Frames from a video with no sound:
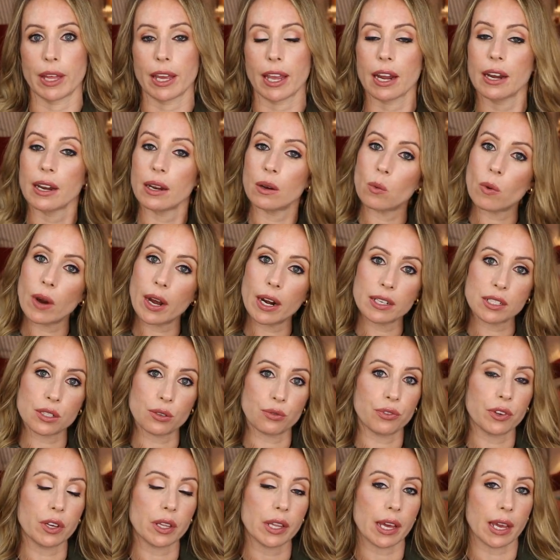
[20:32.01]
Like, I didn't want it
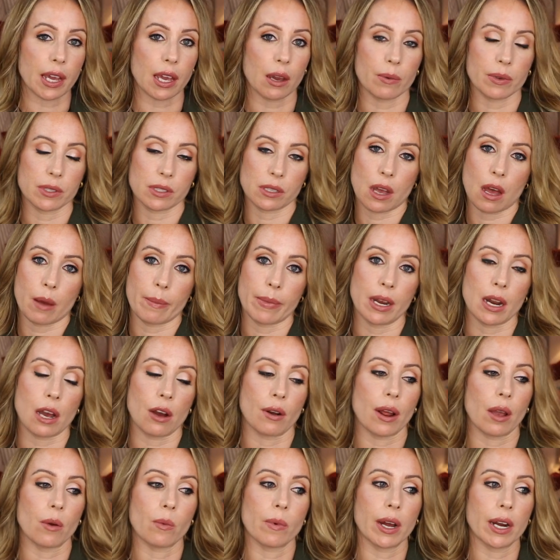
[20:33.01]
to feel like it was coming
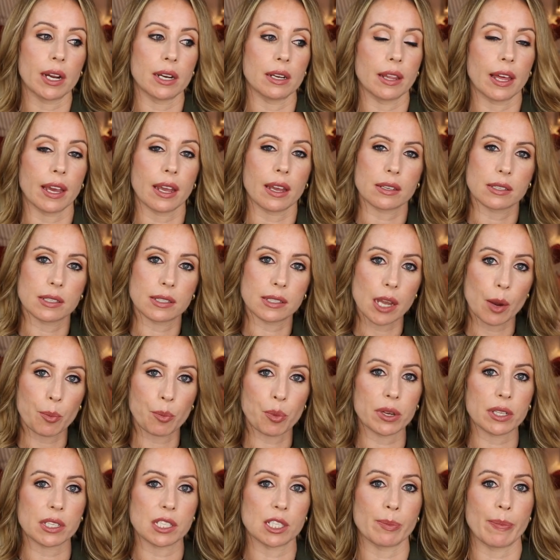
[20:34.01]
out. I wanted like a
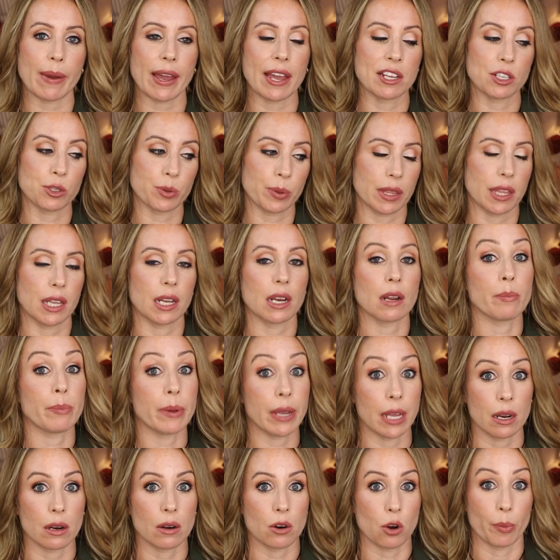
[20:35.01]
separate space within it
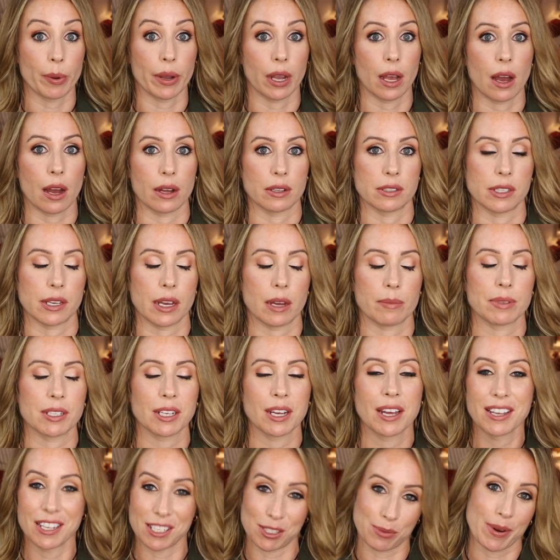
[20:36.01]
being an open
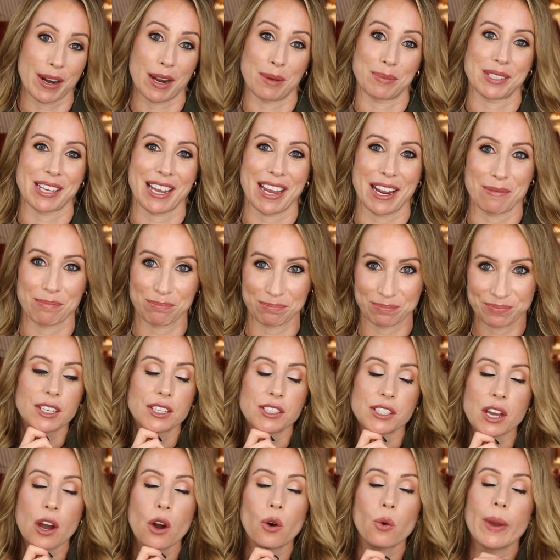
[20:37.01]
concept, is what I'm saying.
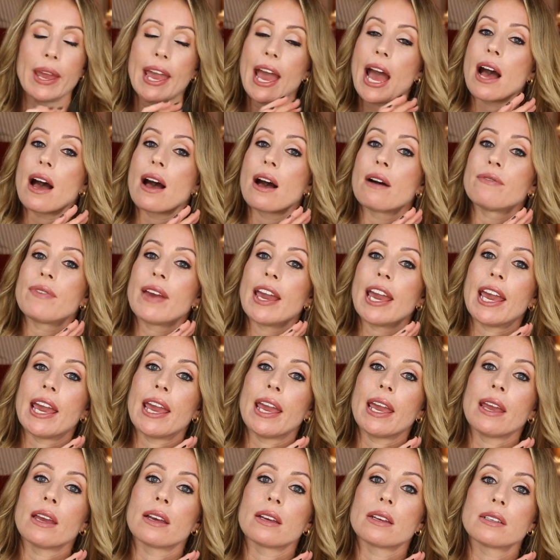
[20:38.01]
So we have
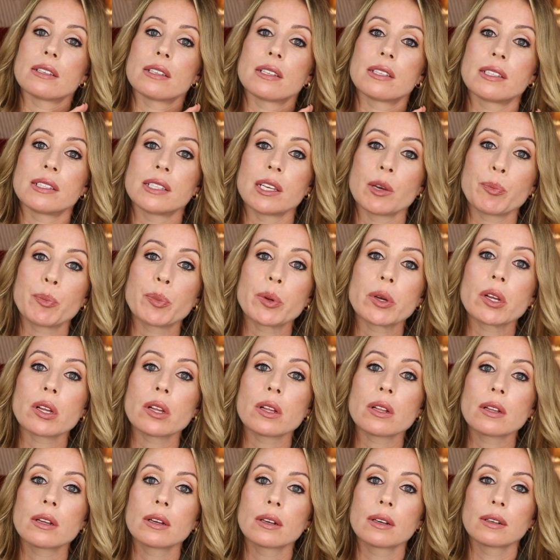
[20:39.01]
a
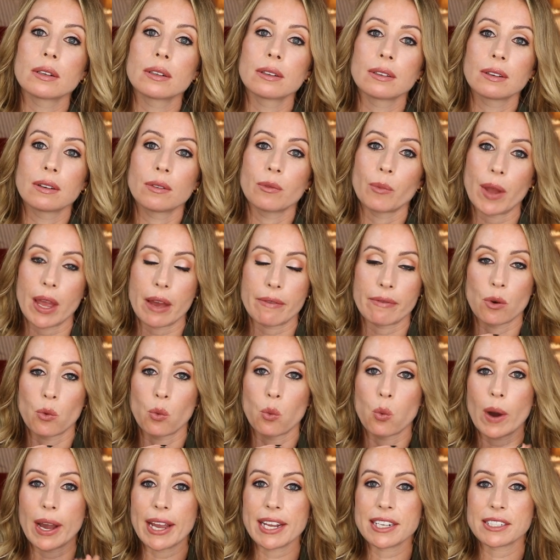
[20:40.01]
simple, we have a
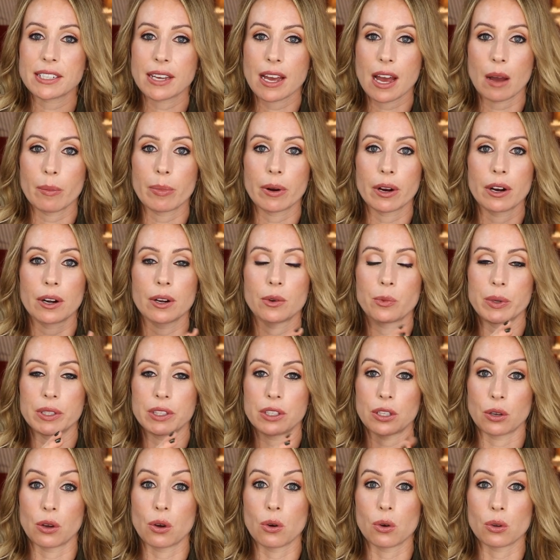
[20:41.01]
white cupboard
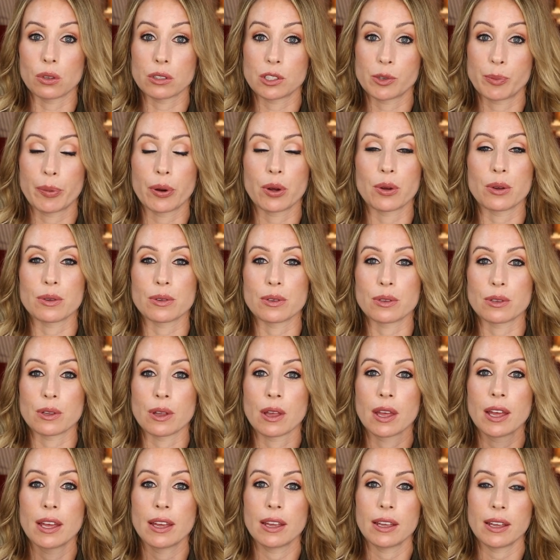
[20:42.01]
with the gold
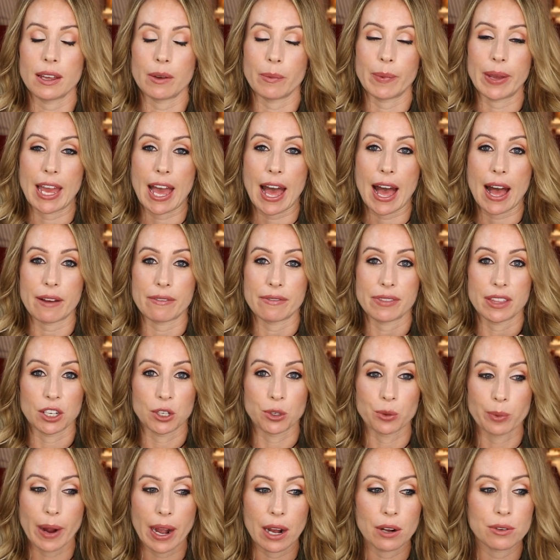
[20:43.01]
pull. We have the
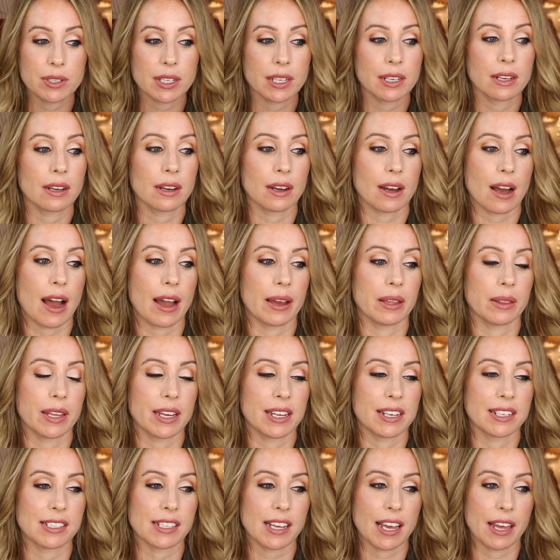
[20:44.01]
grounded
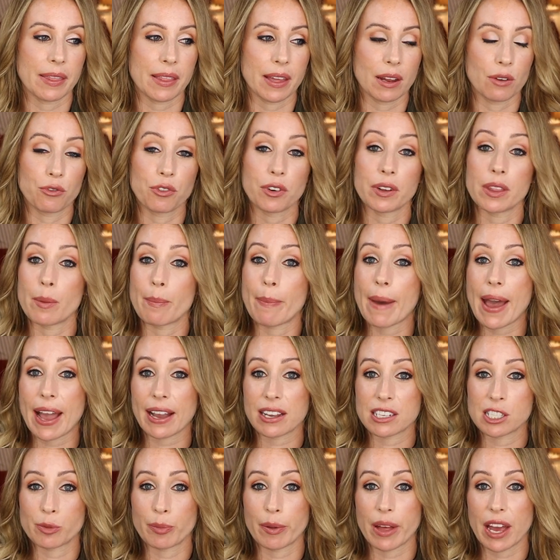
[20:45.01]
island, and then for the
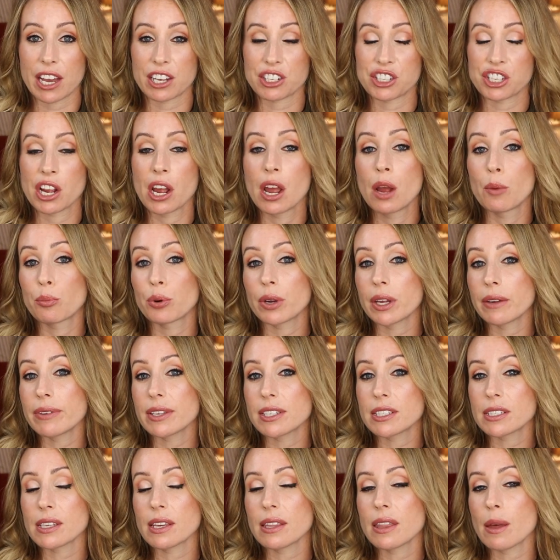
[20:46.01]
backsplash.
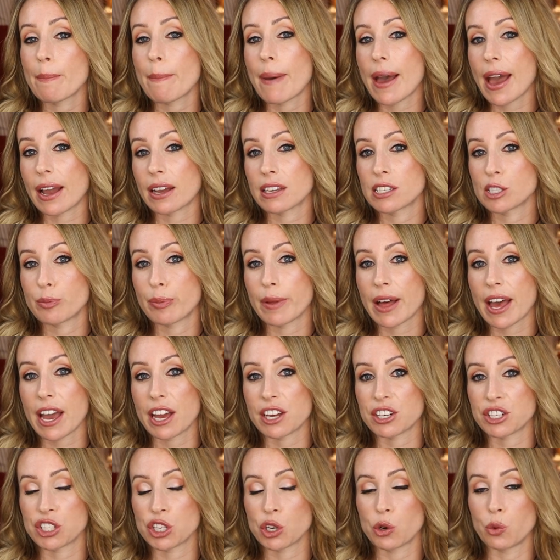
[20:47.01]
Previously, the
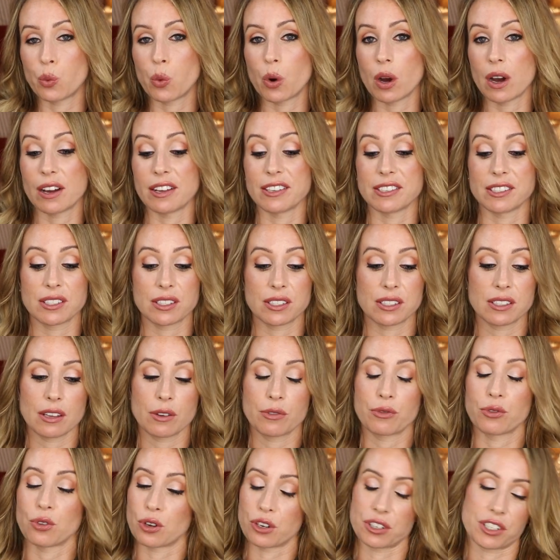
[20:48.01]
backsplash was
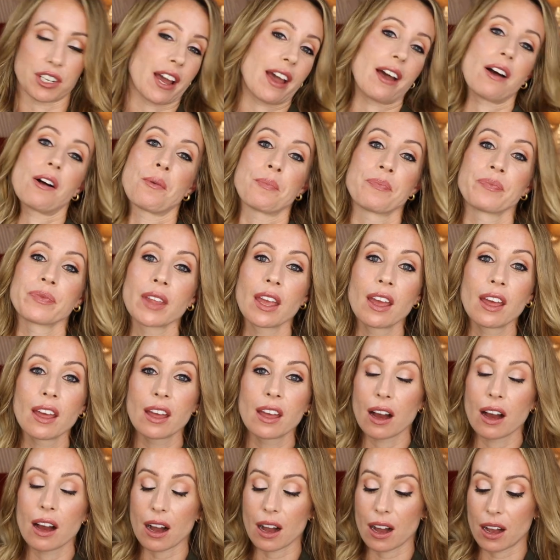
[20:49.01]
floor tile.
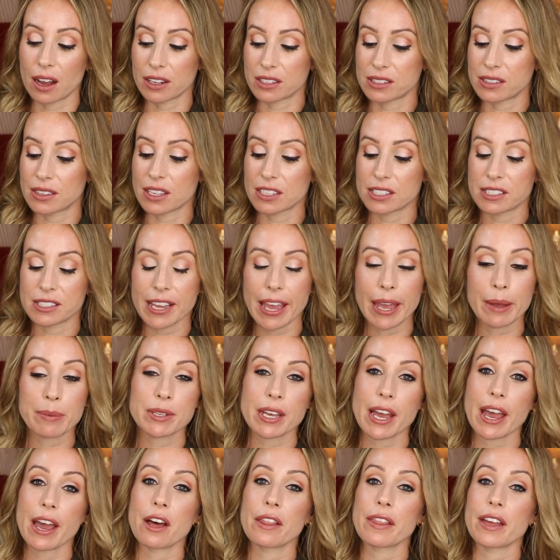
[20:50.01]
Uh, the same
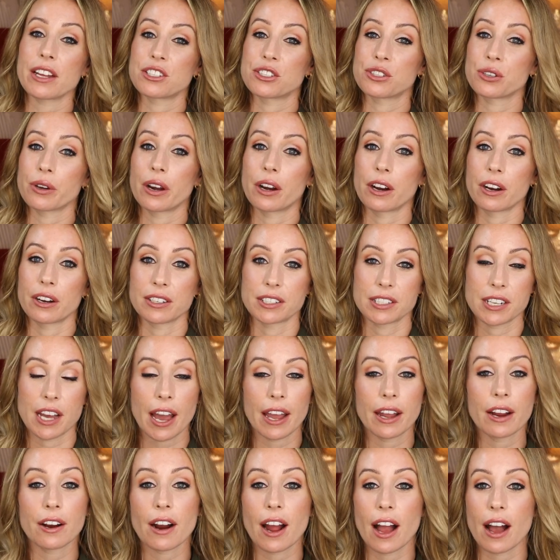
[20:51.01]
tile that's throughout our
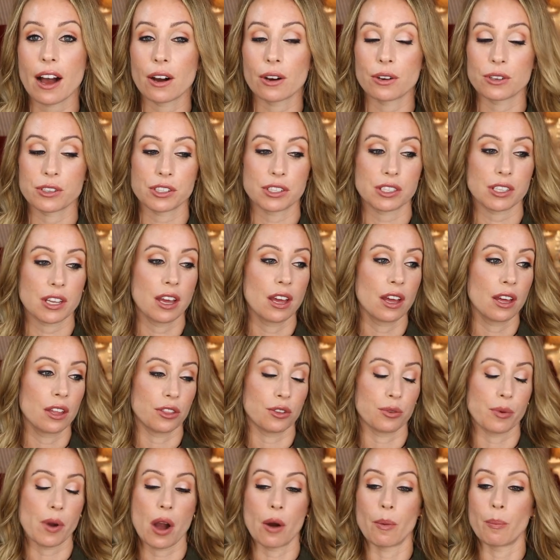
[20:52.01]
entire house,
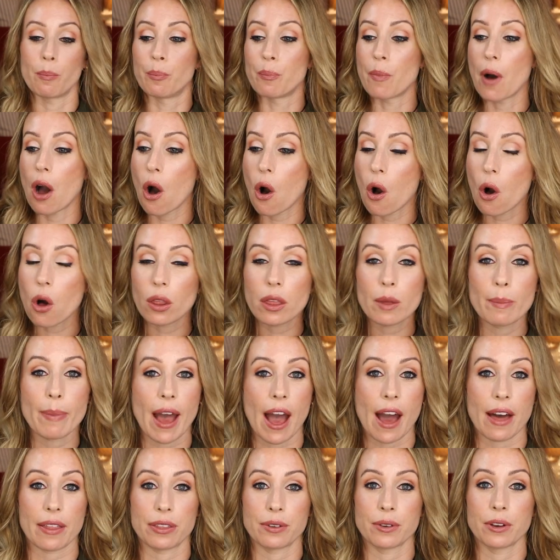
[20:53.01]
throughout all the
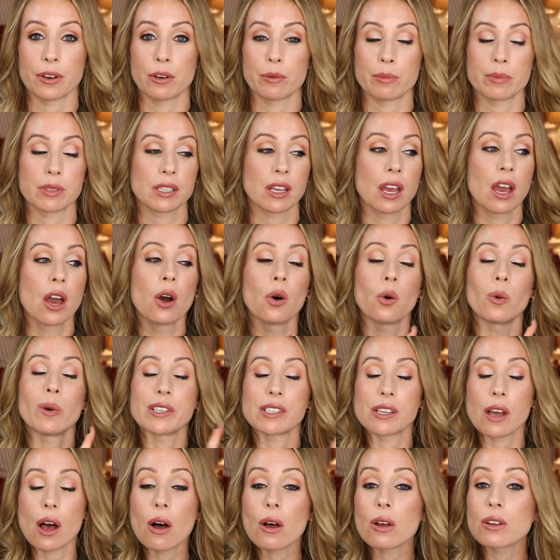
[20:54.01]
bathrooms,
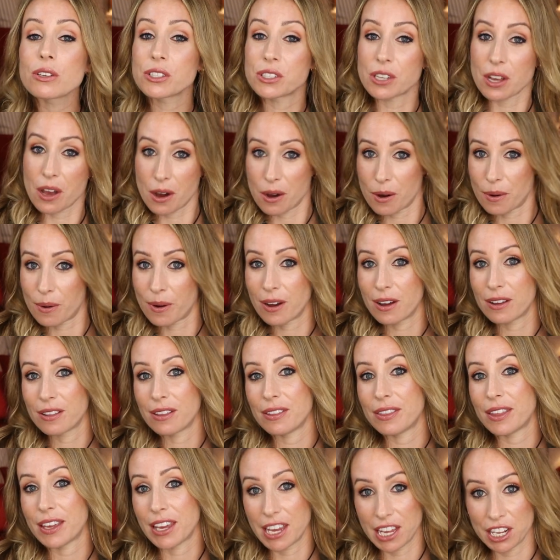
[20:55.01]
was also
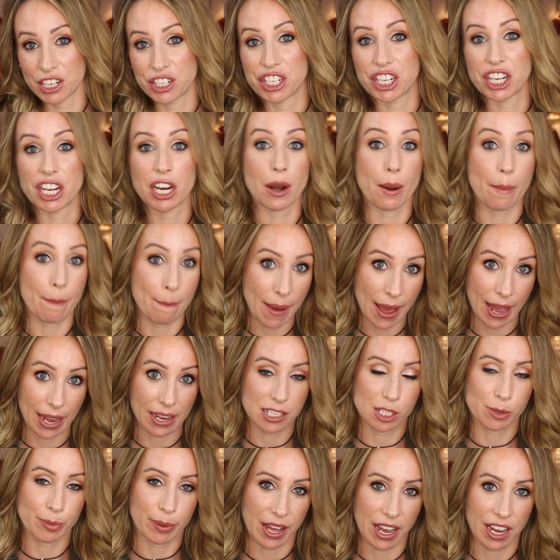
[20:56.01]
the kitchen
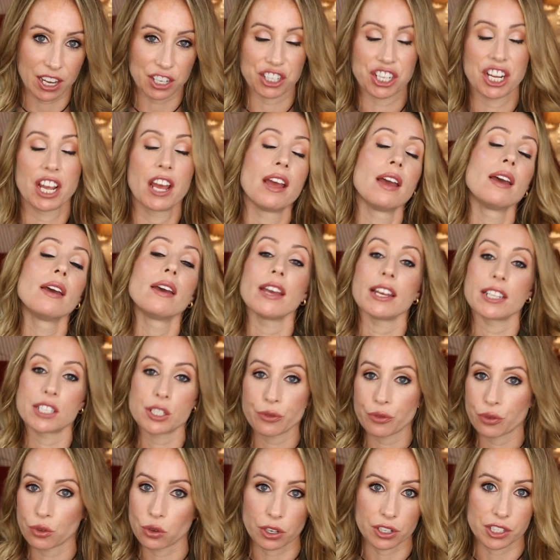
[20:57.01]
backsplash.
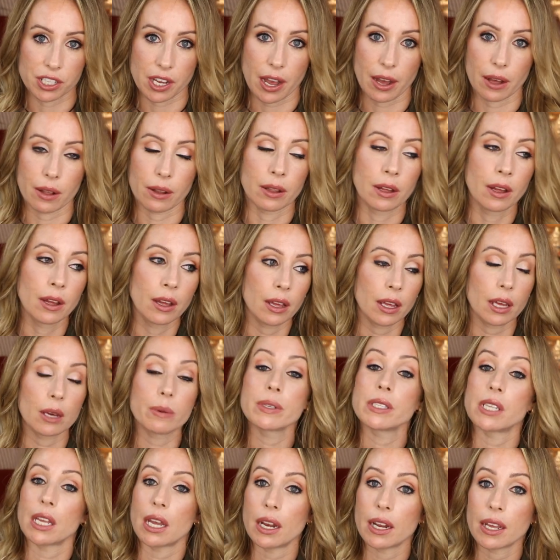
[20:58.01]
It's a floor tile.
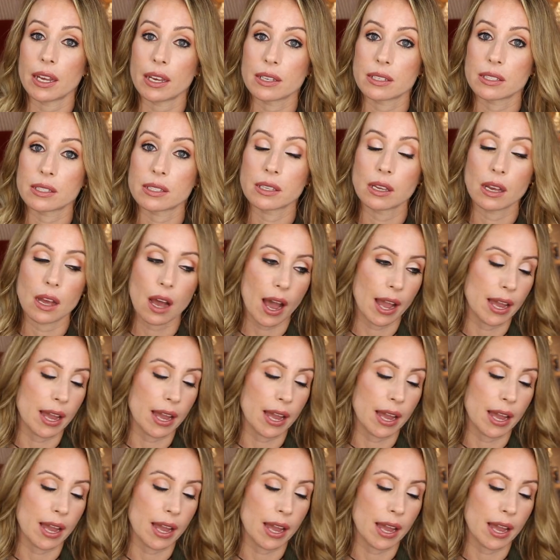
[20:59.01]
It was hideous.